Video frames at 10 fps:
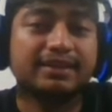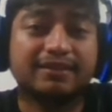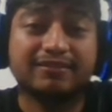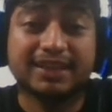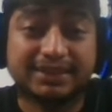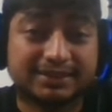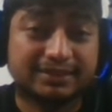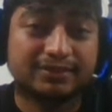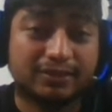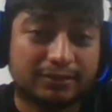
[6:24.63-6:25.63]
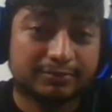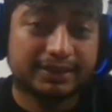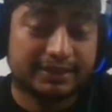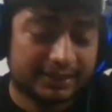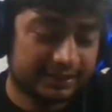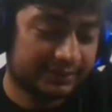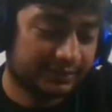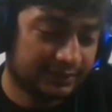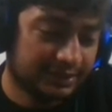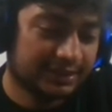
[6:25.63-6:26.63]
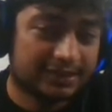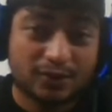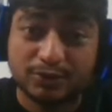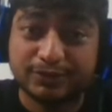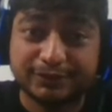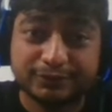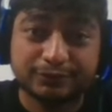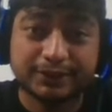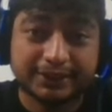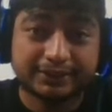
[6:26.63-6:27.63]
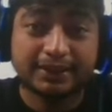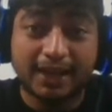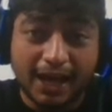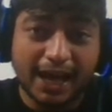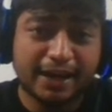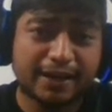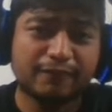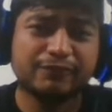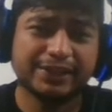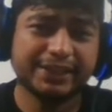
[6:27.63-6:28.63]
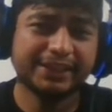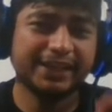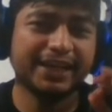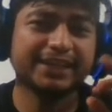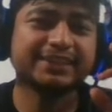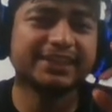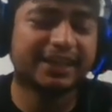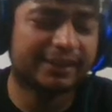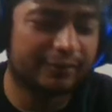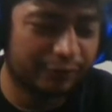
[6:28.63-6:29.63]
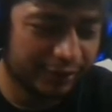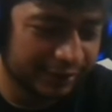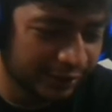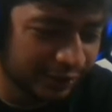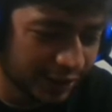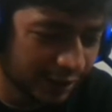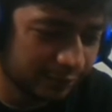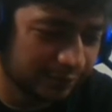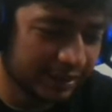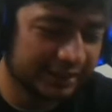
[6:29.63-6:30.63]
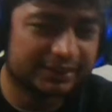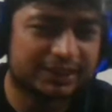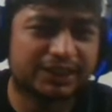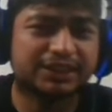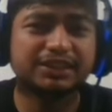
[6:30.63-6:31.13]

Rascal Logbait deck. So let's see how it's going to work. And I'm very excited for the nerf, guys. This